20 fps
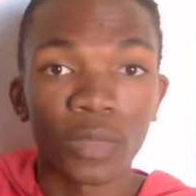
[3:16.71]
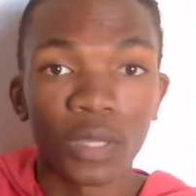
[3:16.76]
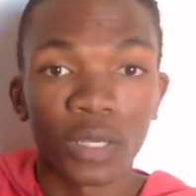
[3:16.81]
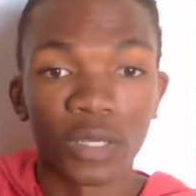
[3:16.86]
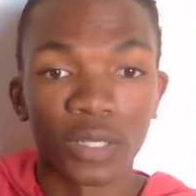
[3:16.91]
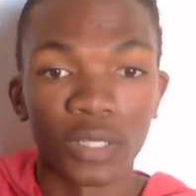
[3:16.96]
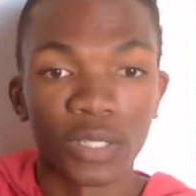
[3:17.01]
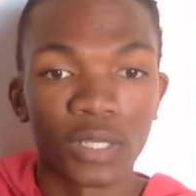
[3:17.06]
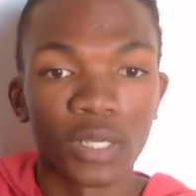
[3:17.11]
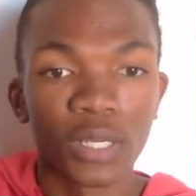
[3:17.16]

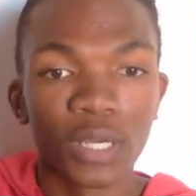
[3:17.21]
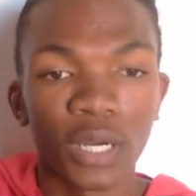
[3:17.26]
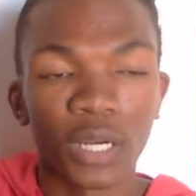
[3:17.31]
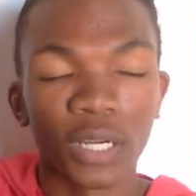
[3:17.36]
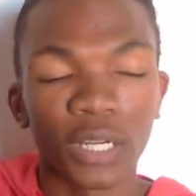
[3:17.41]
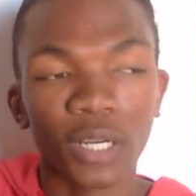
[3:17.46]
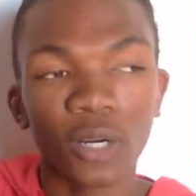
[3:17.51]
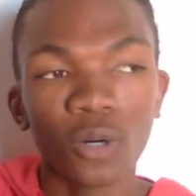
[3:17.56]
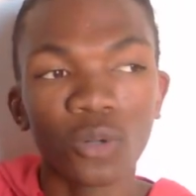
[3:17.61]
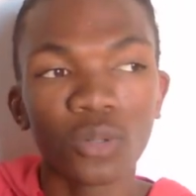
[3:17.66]
Because
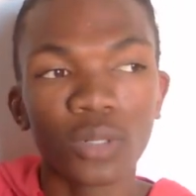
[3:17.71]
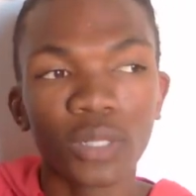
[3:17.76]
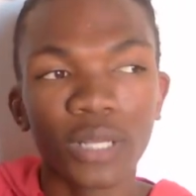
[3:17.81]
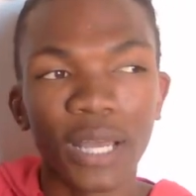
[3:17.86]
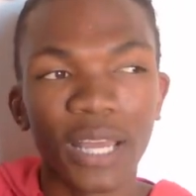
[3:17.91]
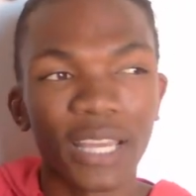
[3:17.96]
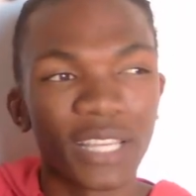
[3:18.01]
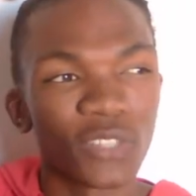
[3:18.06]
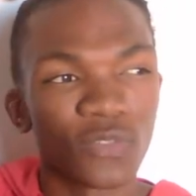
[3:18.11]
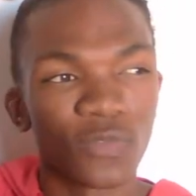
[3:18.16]
a goal
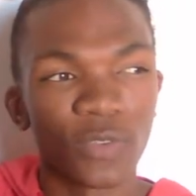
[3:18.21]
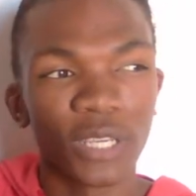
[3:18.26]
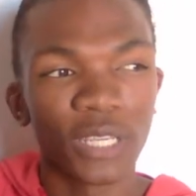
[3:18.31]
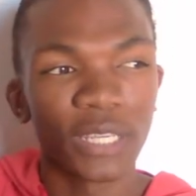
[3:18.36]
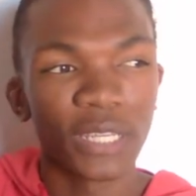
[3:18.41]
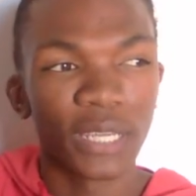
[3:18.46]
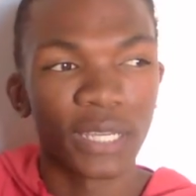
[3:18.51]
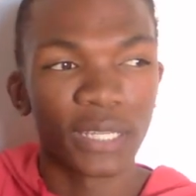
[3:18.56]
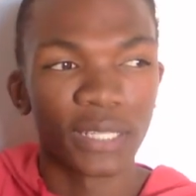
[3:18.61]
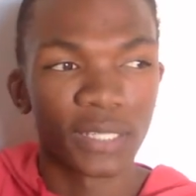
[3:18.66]
as
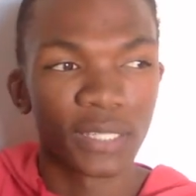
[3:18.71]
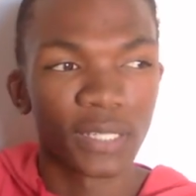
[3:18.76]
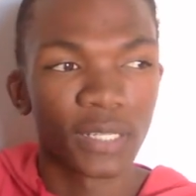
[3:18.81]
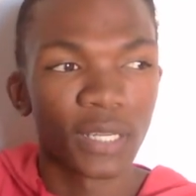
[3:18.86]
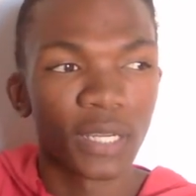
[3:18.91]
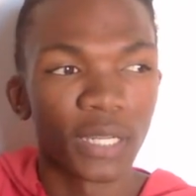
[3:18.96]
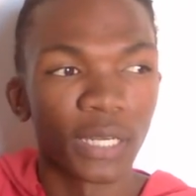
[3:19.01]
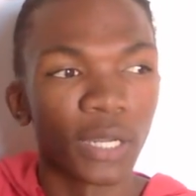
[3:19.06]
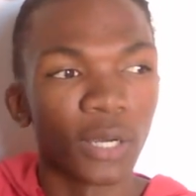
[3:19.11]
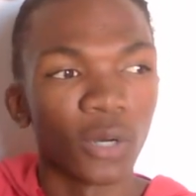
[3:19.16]
vague as,
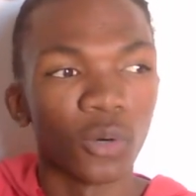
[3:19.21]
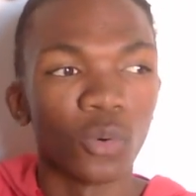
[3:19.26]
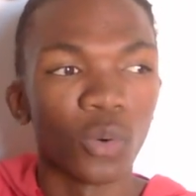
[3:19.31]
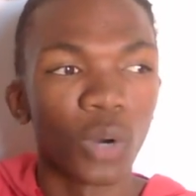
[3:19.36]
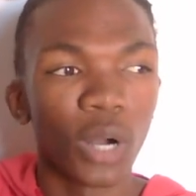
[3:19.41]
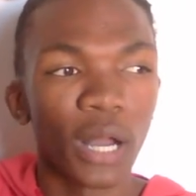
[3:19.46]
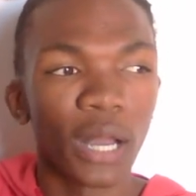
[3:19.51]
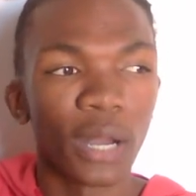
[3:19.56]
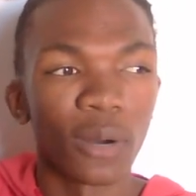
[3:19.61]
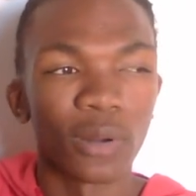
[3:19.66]
no,
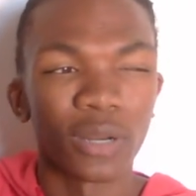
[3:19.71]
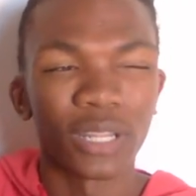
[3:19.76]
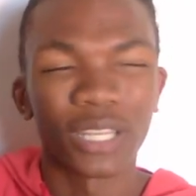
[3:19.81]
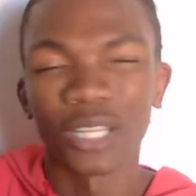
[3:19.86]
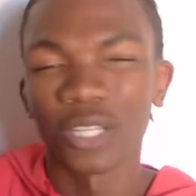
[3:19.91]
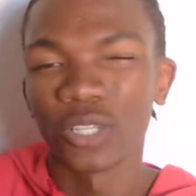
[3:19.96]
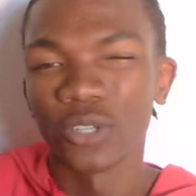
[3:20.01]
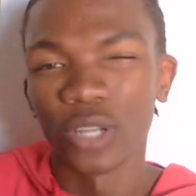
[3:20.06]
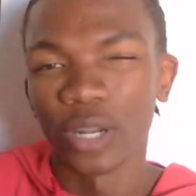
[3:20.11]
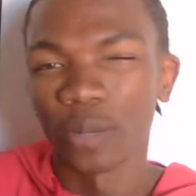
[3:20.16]
I want to
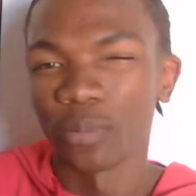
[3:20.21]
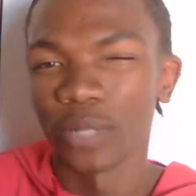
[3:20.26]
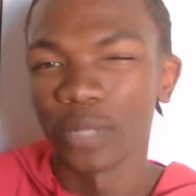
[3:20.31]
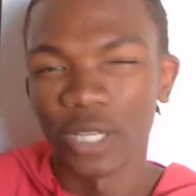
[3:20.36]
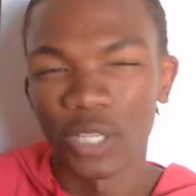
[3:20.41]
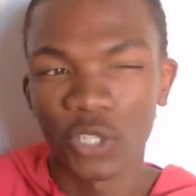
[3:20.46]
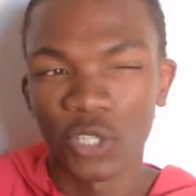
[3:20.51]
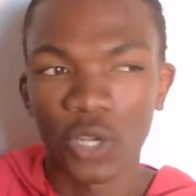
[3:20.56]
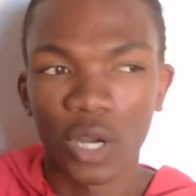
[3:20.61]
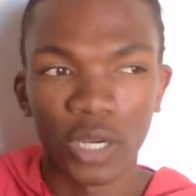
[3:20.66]
get good at
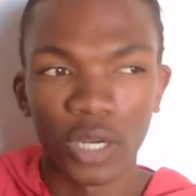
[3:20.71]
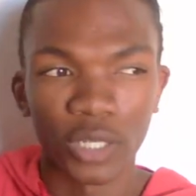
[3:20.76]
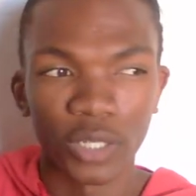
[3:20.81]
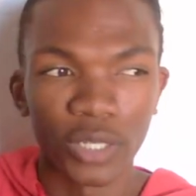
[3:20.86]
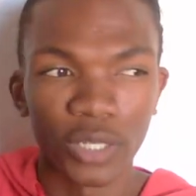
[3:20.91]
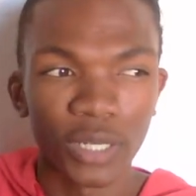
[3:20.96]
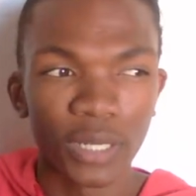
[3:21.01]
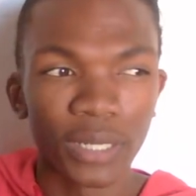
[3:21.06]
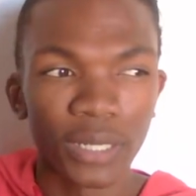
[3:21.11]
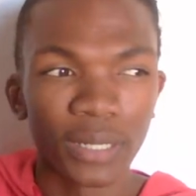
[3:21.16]
playing soccer,